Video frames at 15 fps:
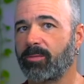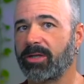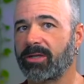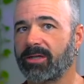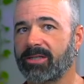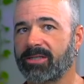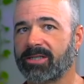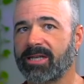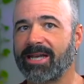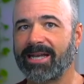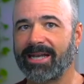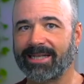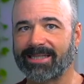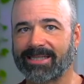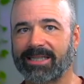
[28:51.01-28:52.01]
because
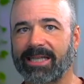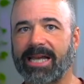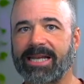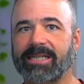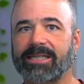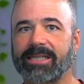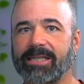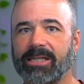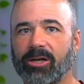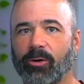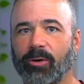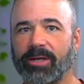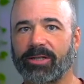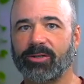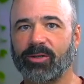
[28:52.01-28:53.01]
it's likely
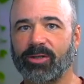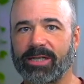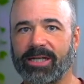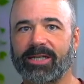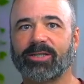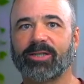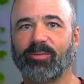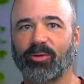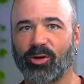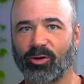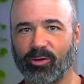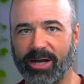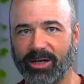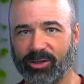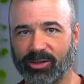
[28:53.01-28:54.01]
going to need some
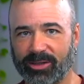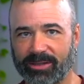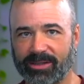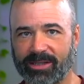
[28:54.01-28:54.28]
correction.